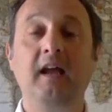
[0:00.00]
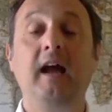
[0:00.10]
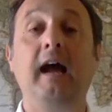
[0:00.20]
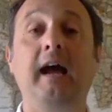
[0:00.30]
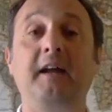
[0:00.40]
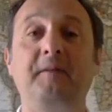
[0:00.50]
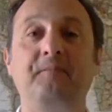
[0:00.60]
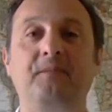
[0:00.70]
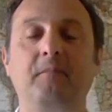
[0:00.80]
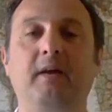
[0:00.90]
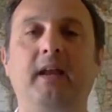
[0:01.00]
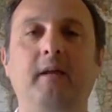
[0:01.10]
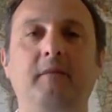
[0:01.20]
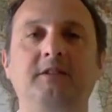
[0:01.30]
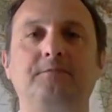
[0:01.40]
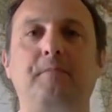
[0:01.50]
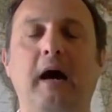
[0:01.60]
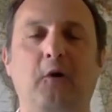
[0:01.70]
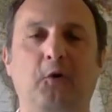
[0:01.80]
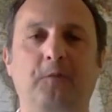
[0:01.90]
Hi, my name is
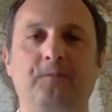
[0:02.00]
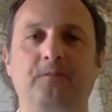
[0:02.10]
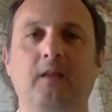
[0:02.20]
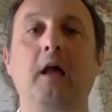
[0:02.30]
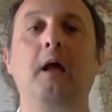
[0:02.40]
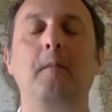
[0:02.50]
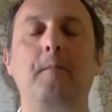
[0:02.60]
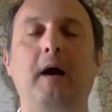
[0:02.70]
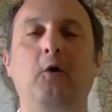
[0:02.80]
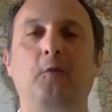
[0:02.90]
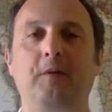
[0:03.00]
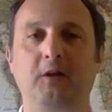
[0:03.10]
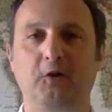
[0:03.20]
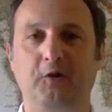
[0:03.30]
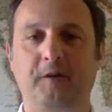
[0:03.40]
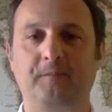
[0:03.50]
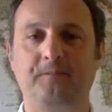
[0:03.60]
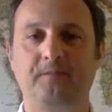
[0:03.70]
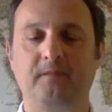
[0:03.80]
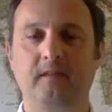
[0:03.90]
Paolo Pelloni.
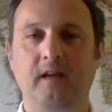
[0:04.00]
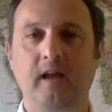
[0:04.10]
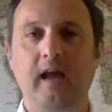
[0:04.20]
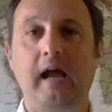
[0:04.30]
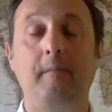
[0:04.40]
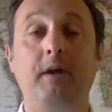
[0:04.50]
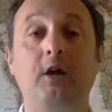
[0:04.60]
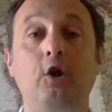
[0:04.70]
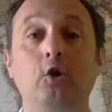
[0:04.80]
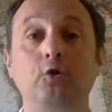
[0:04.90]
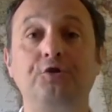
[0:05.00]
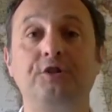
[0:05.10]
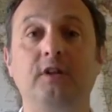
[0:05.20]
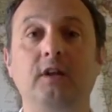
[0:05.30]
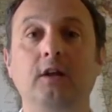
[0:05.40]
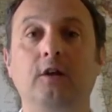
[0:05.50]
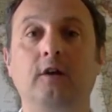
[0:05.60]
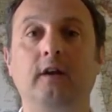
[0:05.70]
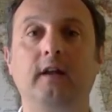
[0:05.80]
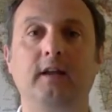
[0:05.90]
I'm a coached
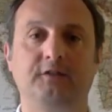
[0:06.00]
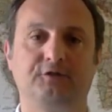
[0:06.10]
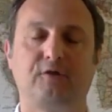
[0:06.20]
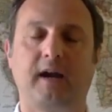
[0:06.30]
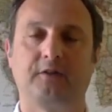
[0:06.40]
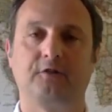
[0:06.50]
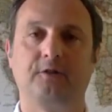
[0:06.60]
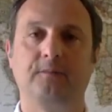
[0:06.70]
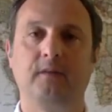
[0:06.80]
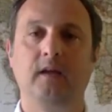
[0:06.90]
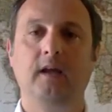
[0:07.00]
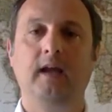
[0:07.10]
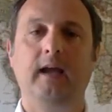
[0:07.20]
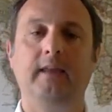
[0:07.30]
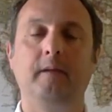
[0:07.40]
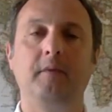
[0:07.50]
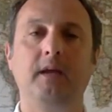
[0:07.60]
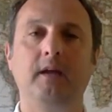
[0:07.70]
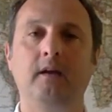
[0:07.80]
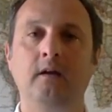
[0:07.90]
e-learning instructor and I'm
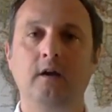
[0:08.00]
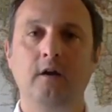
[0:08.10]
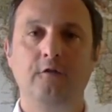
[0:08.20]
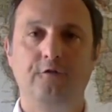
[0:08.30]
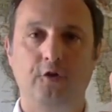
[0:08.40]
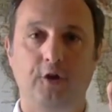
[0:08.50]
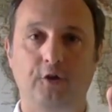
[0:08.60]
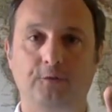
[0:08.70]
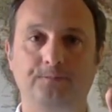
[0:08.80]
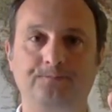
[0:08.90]
here for you.